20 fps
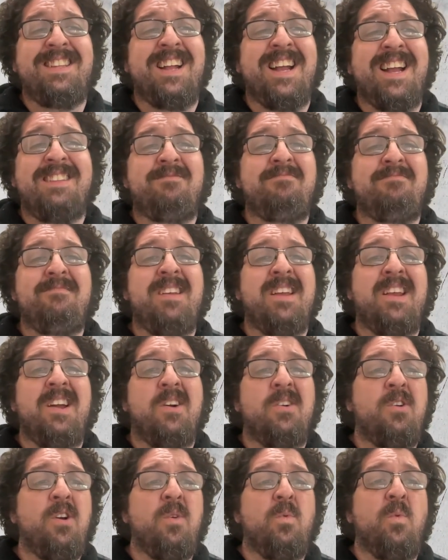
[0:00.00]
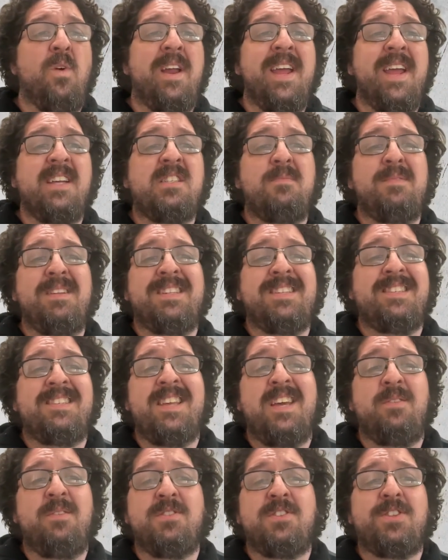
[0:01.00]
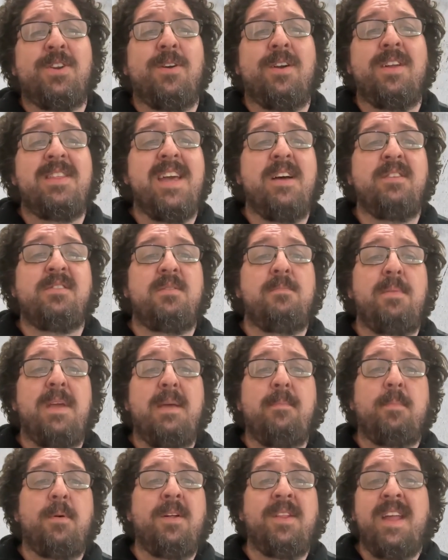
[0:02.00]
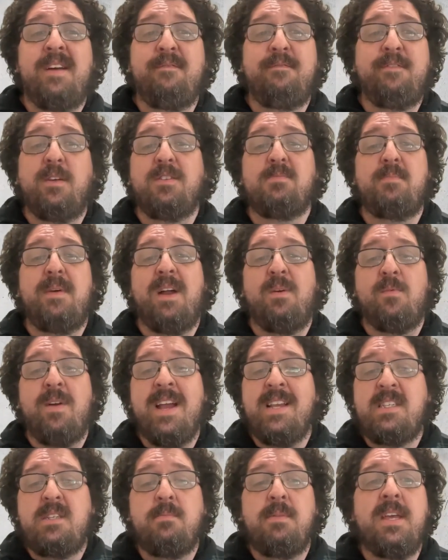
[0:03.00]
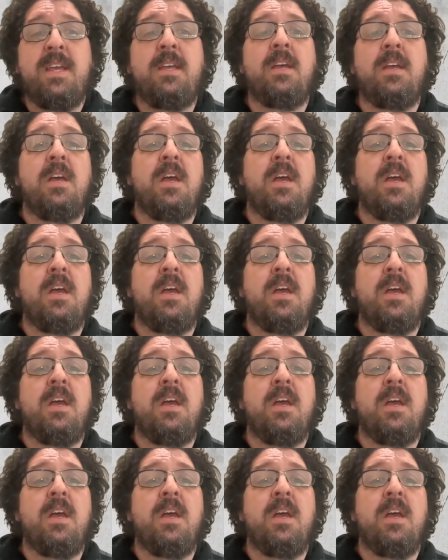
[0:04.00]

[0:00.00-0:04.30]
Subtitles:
I heard one estimate that said it was 30,000 people. That feels about right to me.